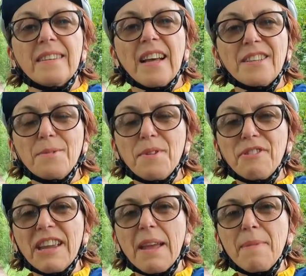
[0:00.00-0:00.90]
I don't know whether
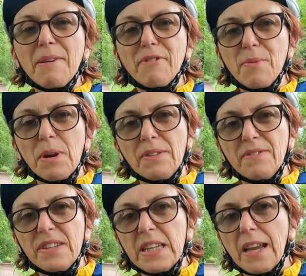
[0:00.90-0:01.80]
it came out very well in the
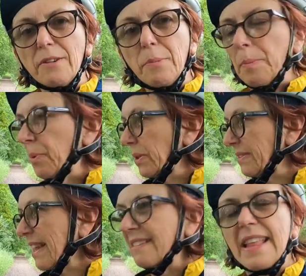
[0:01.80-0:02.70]
video, but
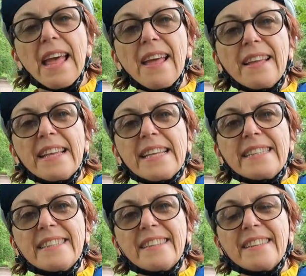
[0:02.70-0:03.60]
down there is